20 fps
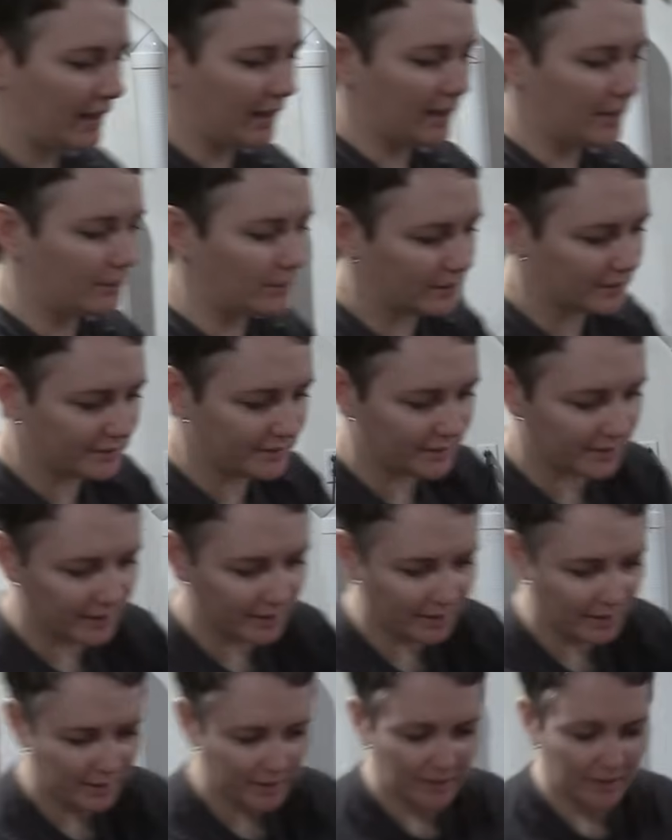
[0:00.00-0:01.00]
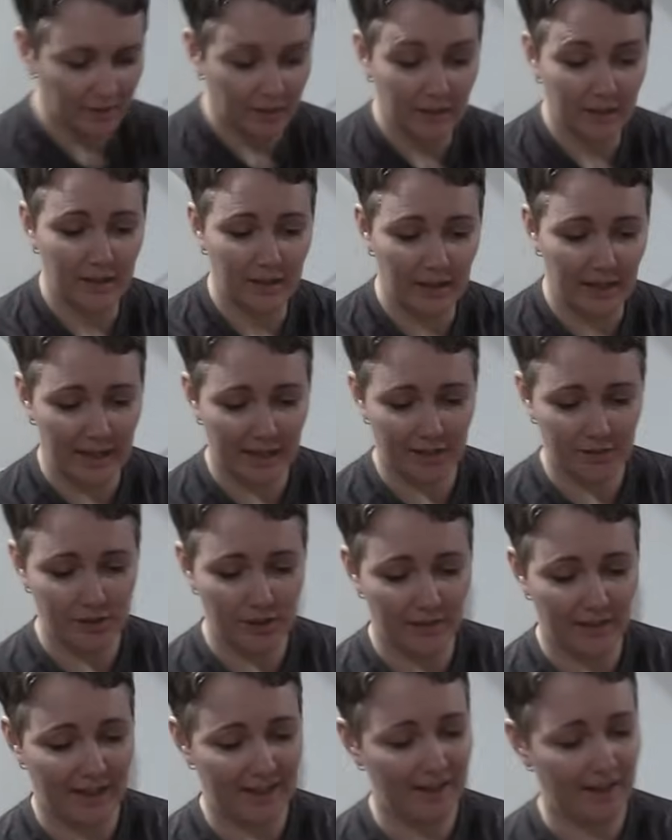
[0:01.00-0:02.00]
And we'll see,
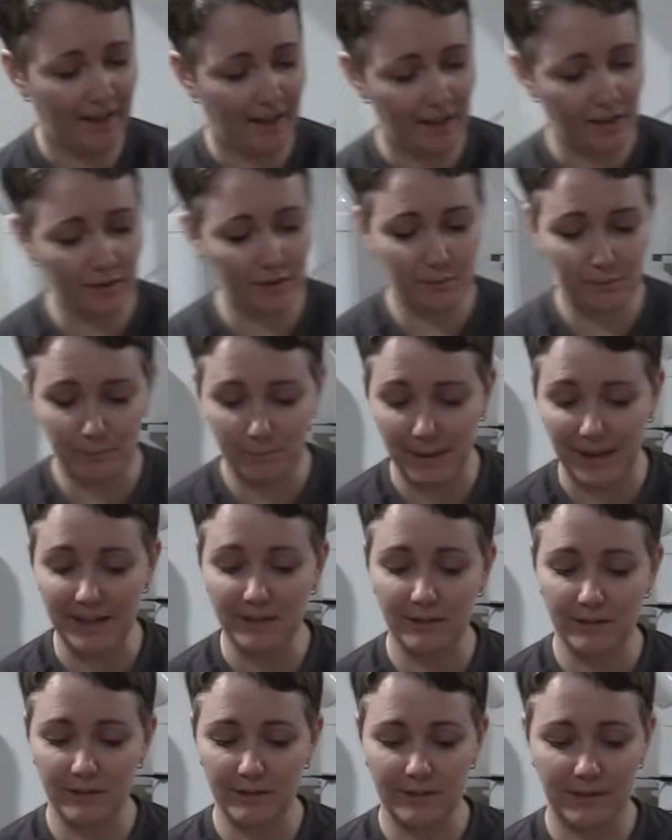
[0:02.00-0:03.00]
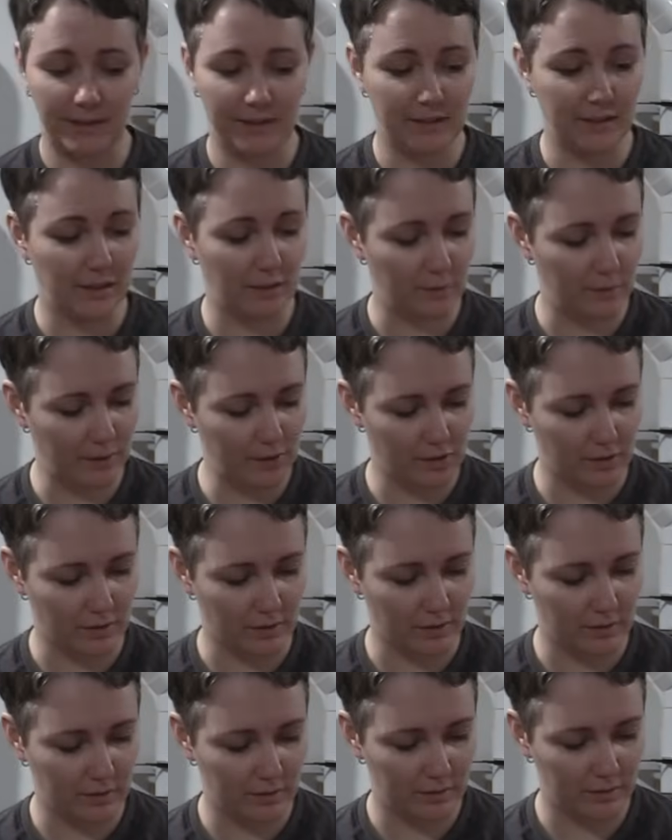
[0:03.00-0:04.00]
actually that held better than the
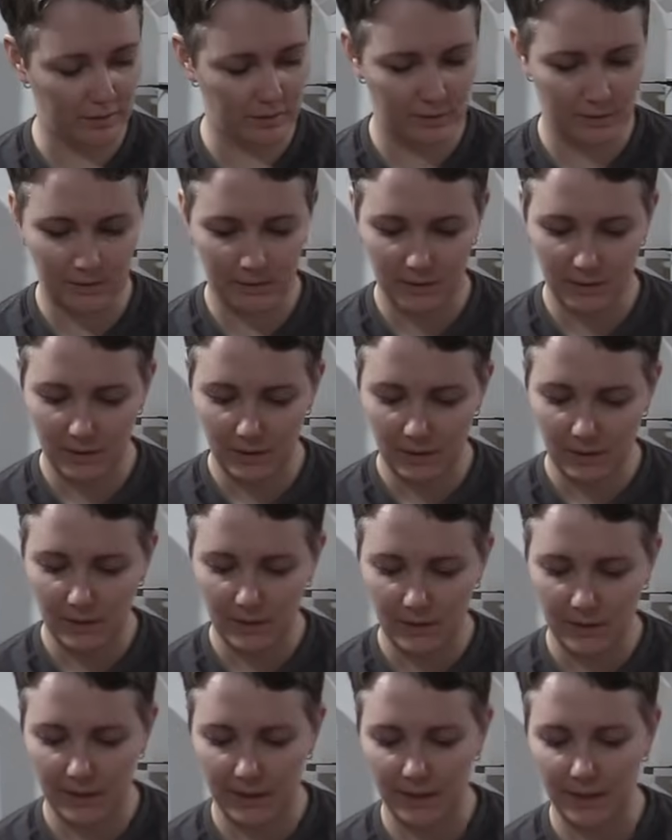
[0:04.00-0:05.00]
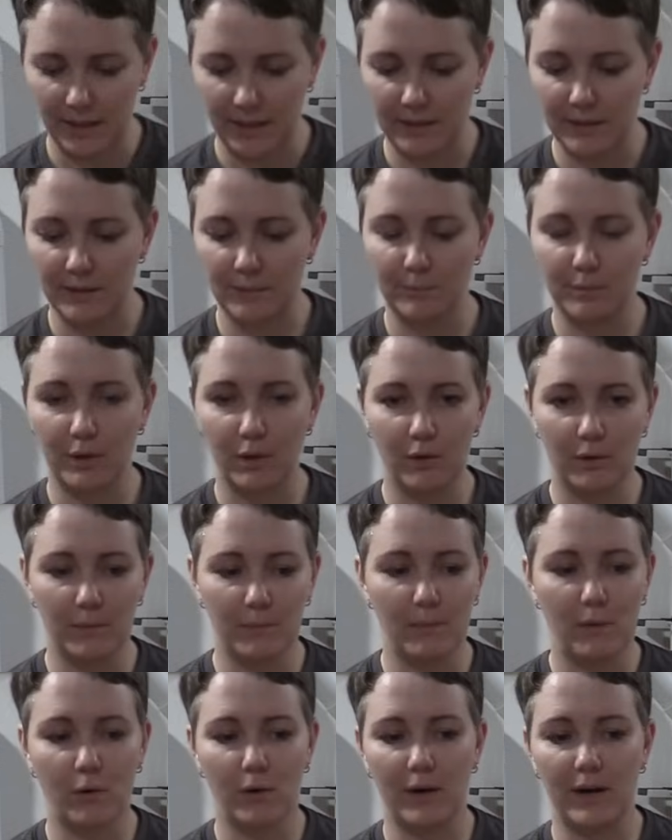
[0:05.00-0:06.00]
original. Okay, and it broke
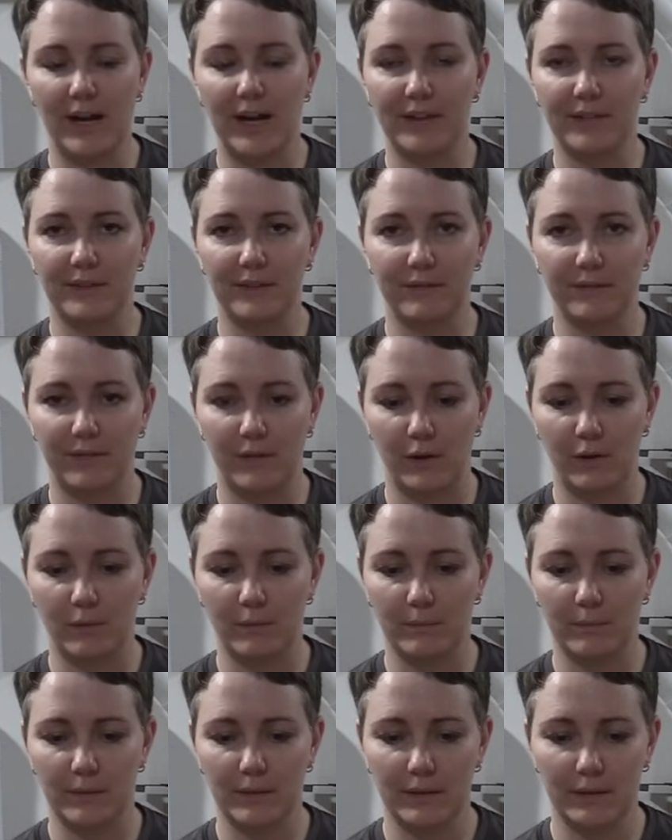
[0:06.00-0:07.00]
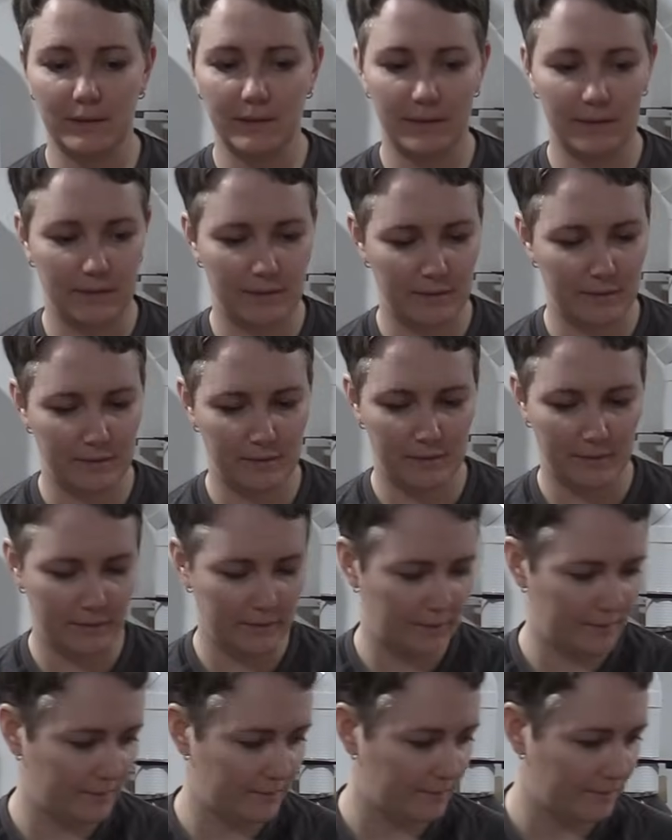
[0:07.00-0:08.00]
more at the foam.
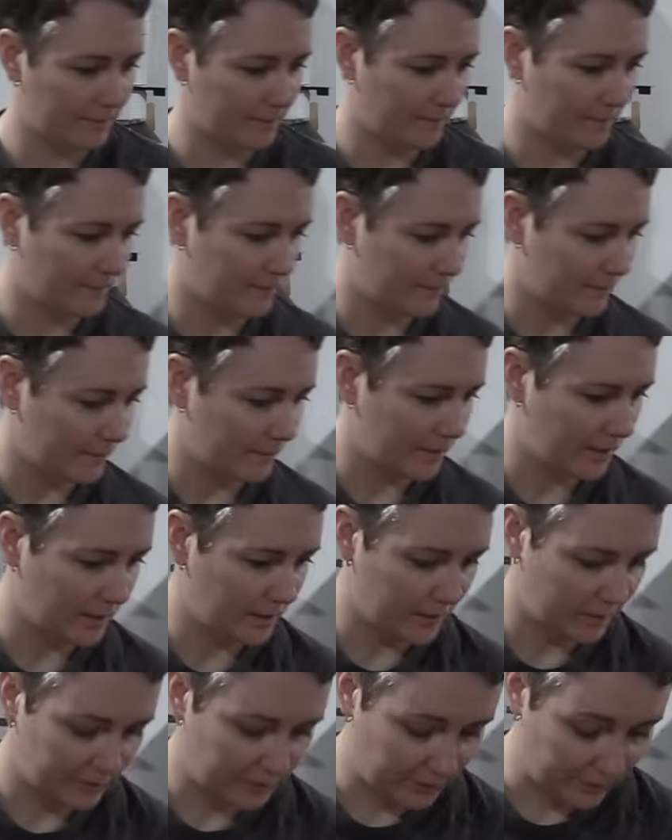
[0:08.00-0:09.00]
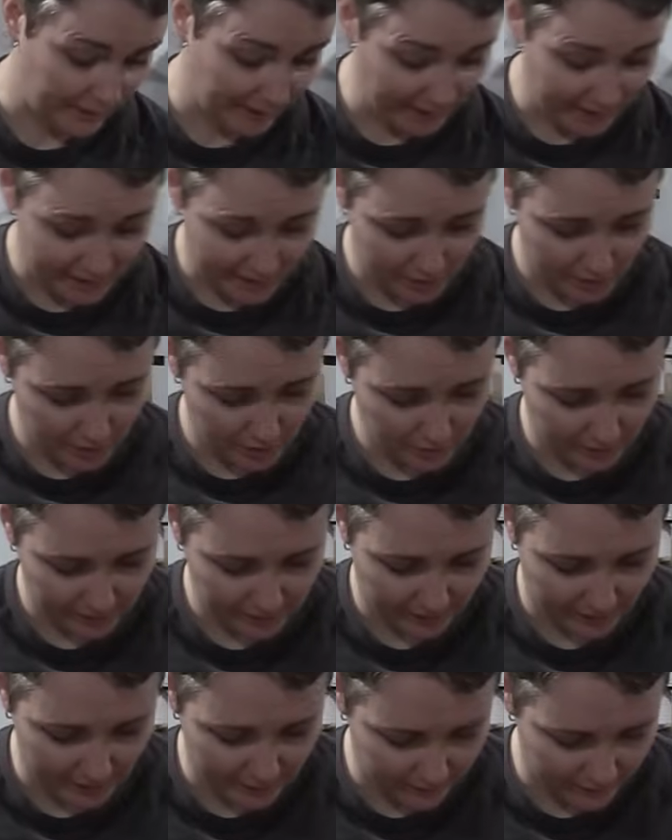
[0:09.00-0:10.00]
So that actually
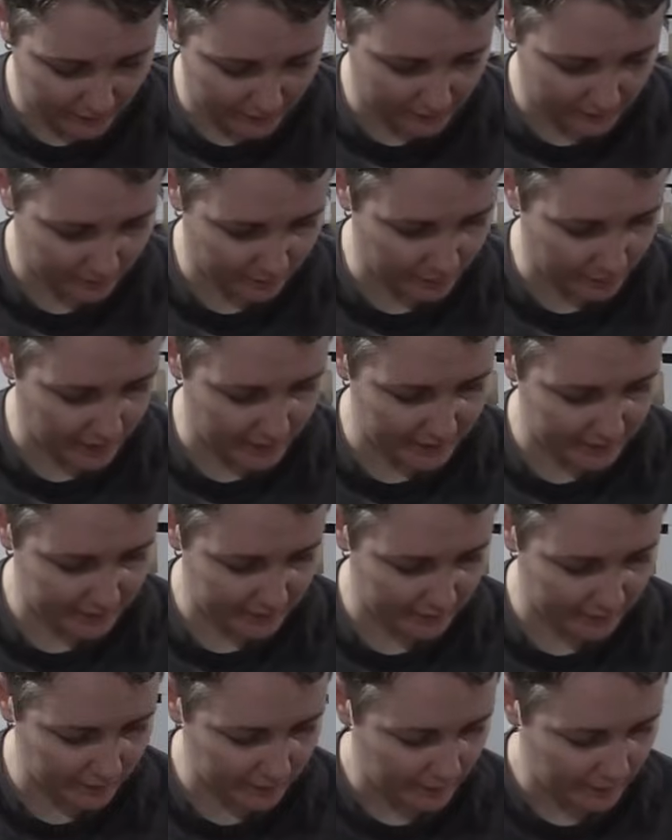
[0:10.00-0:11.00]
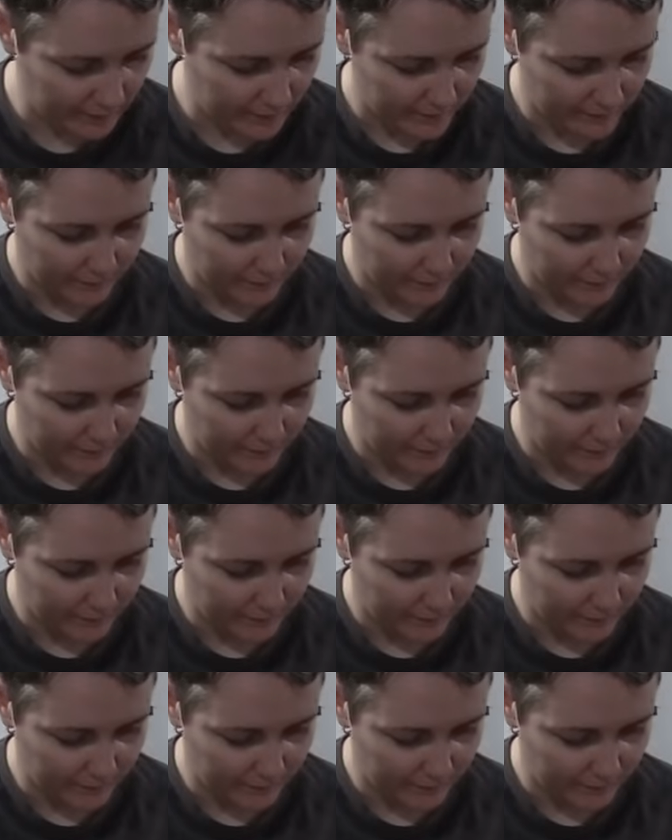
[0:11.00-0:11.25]
was kind of a surprising